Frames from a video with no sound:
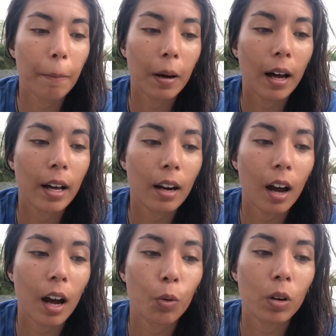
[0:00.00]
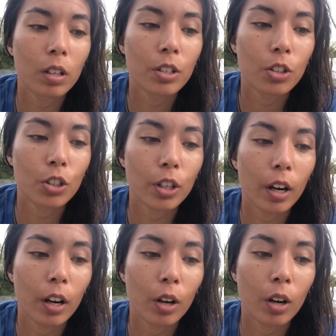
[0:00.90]
but I wanted to
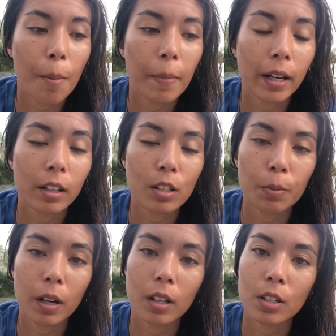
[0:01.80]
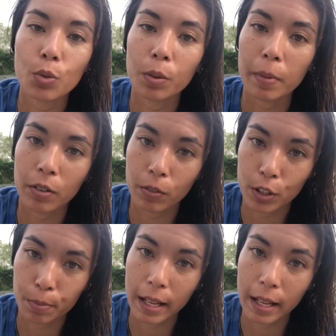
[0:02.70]
share my experience with my first